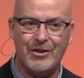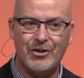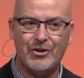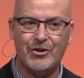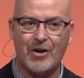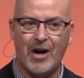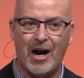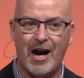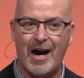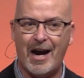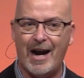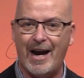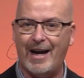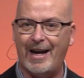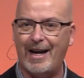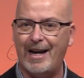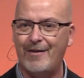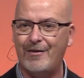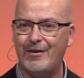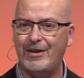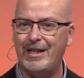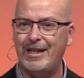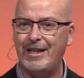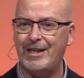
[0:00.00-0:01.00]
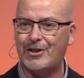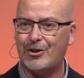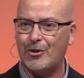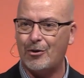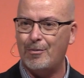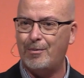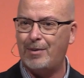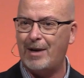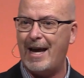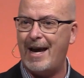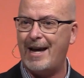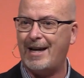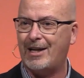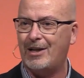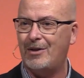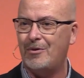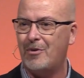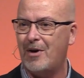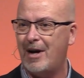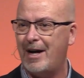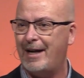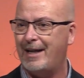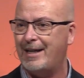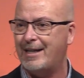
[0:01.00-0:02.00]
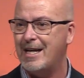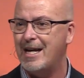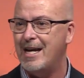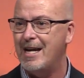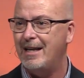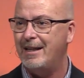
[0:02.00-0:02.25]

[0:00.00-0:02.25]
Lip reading: dry, everything is so black and white,